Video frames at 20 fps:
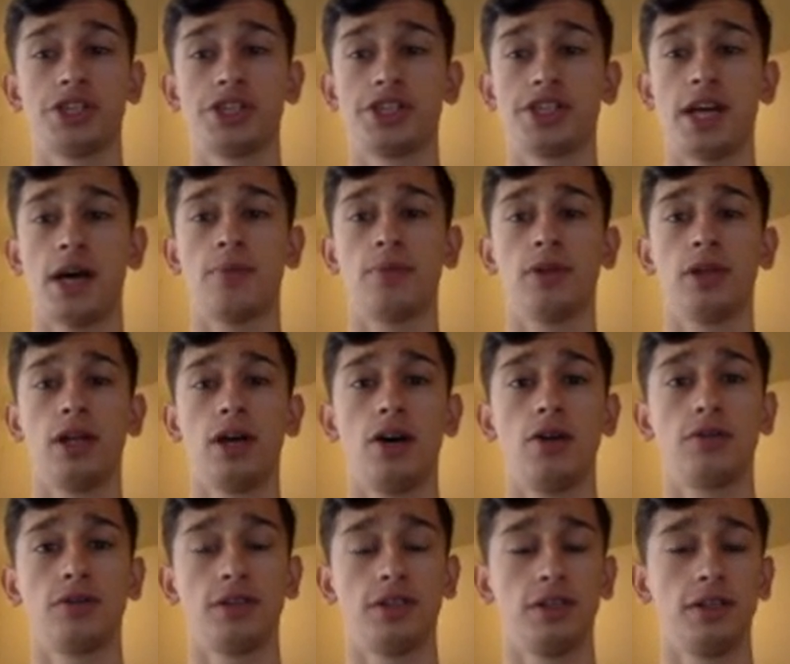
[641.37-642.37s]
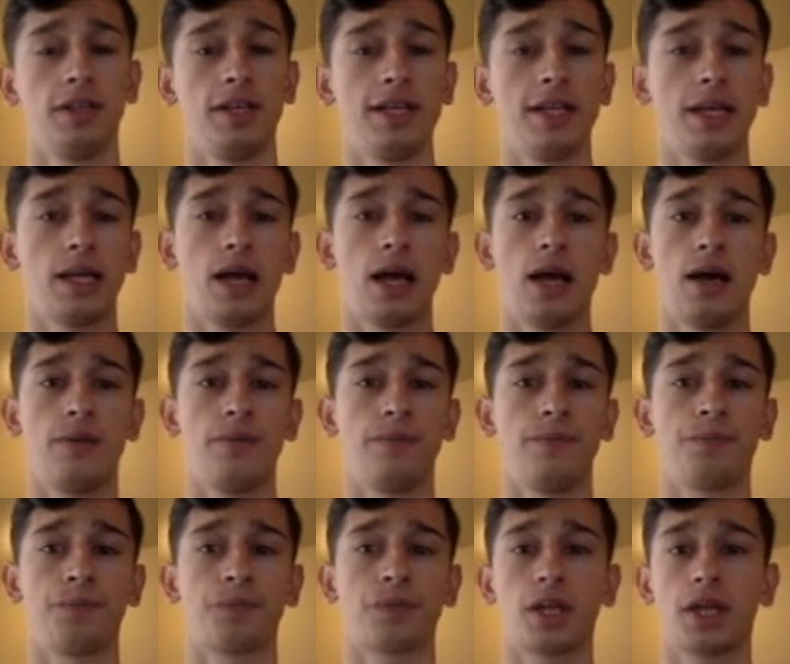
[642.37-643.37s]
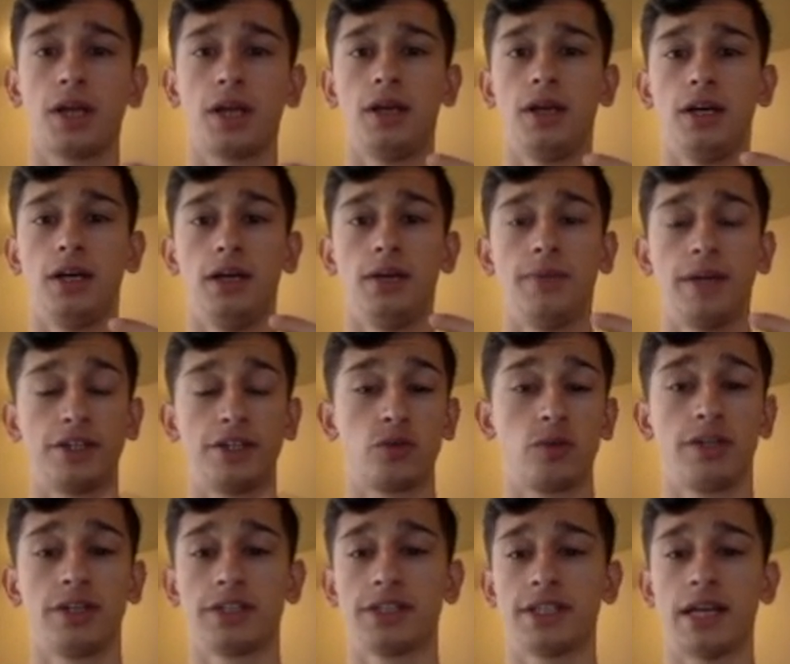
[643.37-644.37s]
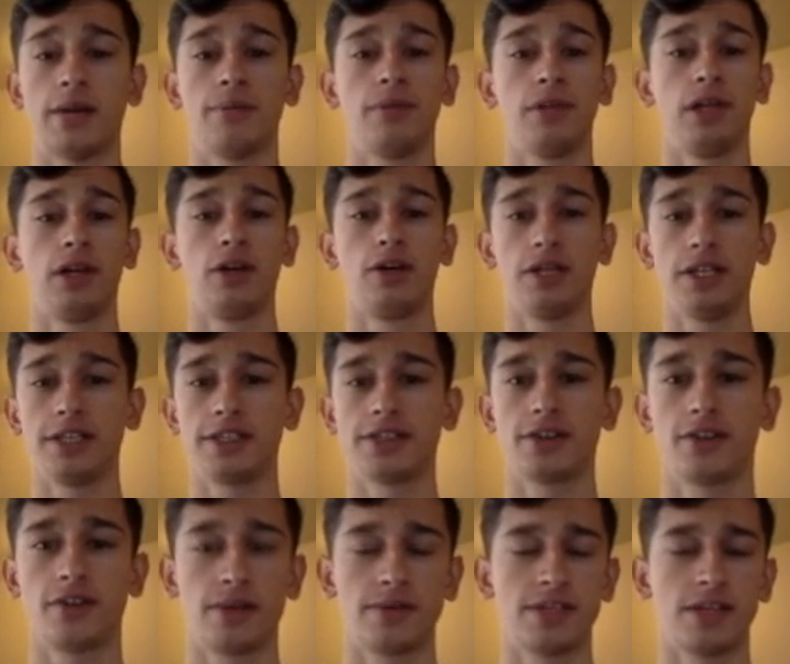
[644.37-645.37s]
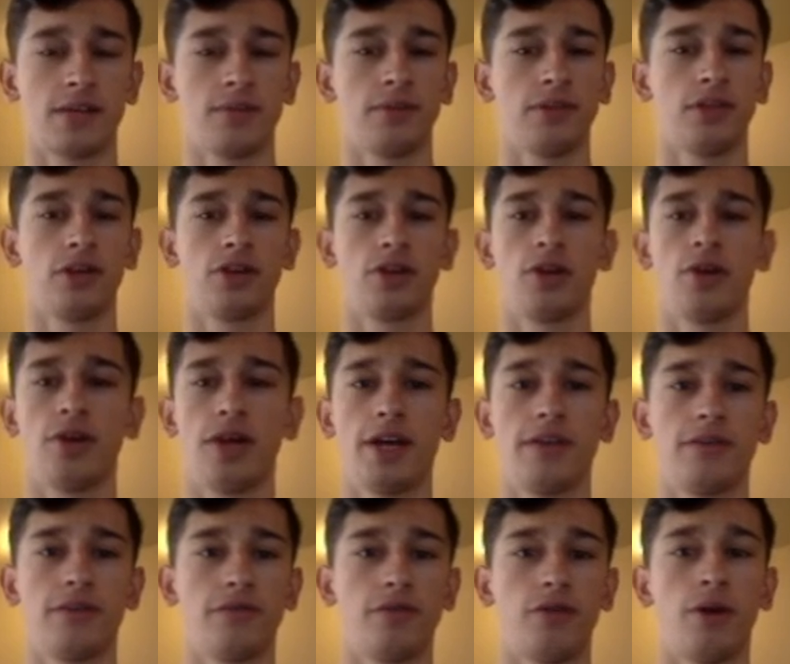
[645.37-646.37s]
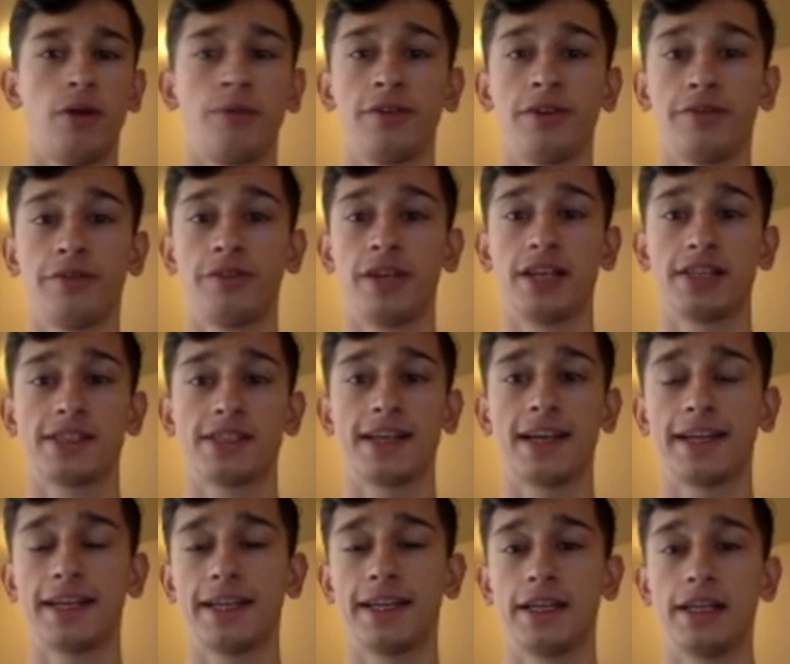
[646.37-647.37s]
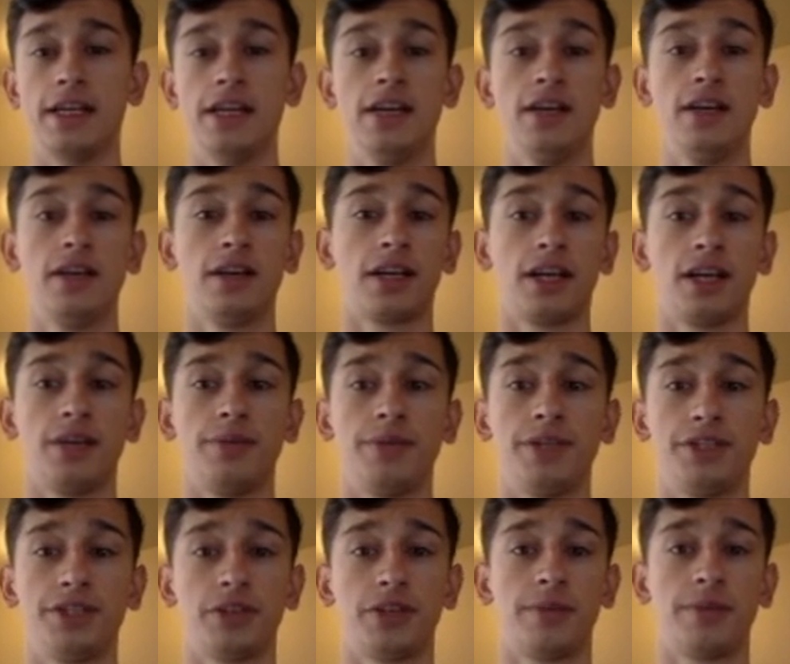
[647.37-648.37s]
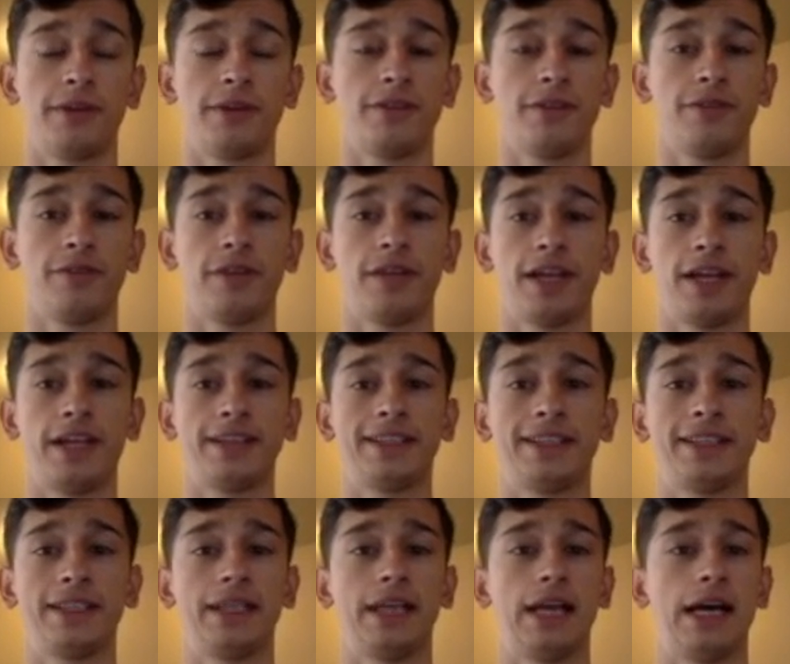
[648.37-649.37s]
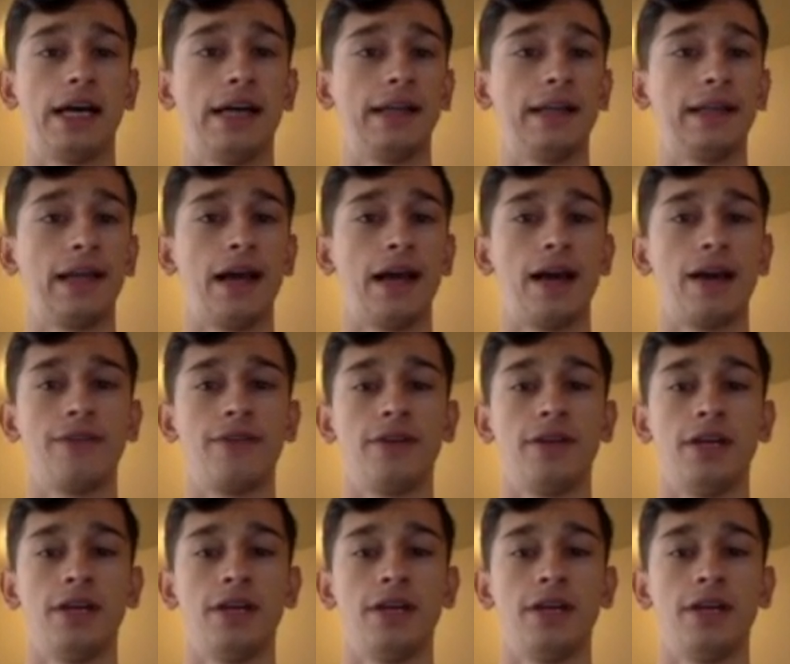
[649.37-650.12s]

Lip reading: is down below. The link. My Twitter's down below. Instagram's down below. Go ahead, follow me if you guys like it. Gonna be streaming FIFA 19 live.